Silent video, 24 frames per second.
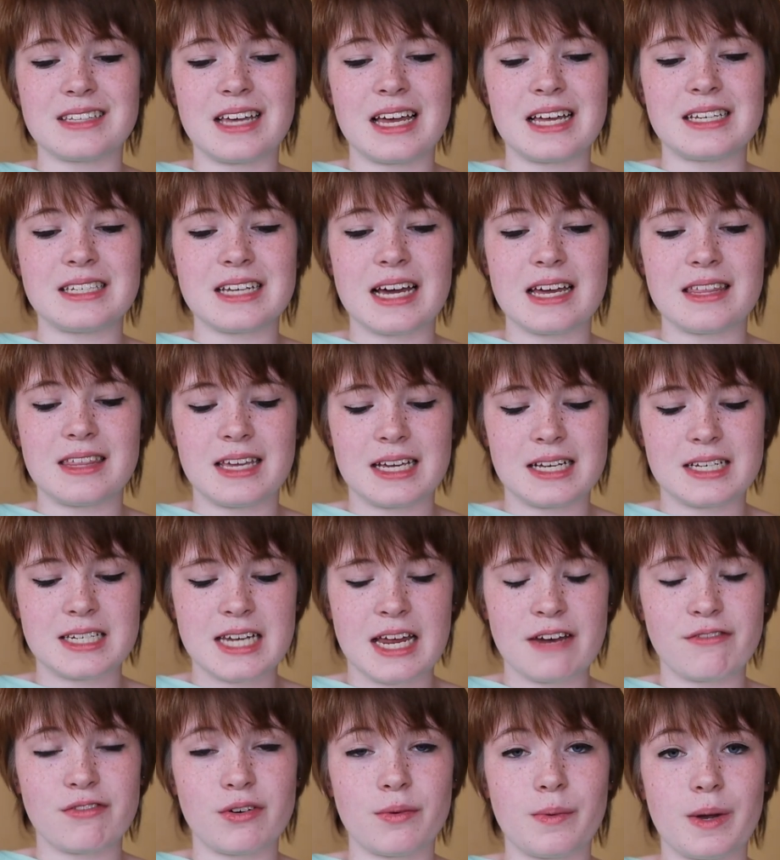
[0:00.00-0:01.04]
and I think
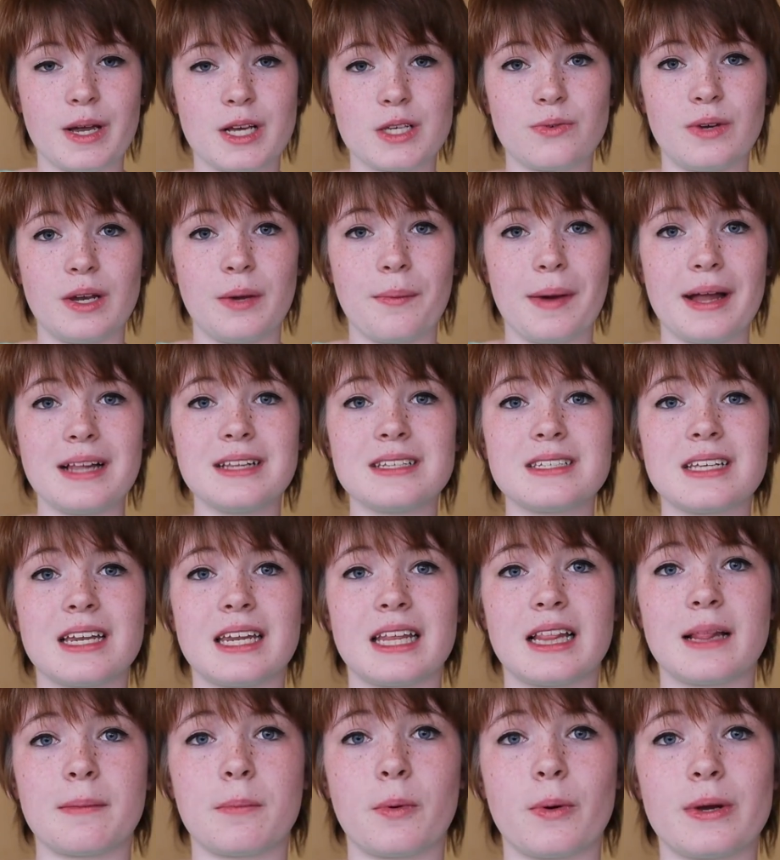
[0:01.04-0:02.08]
Denver works really well as a
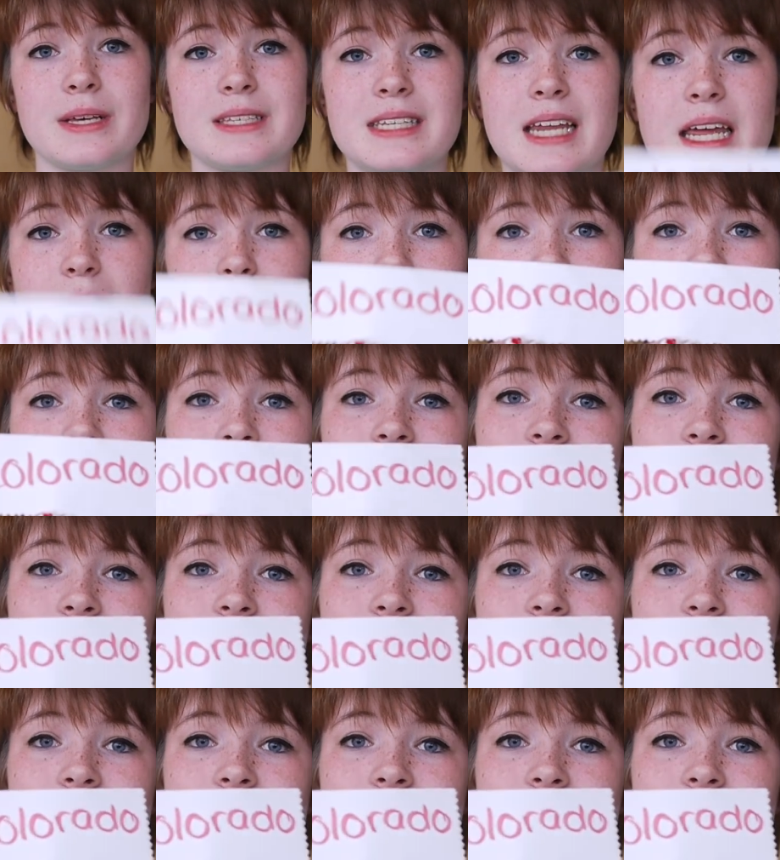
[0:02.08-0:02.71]
little boy's name.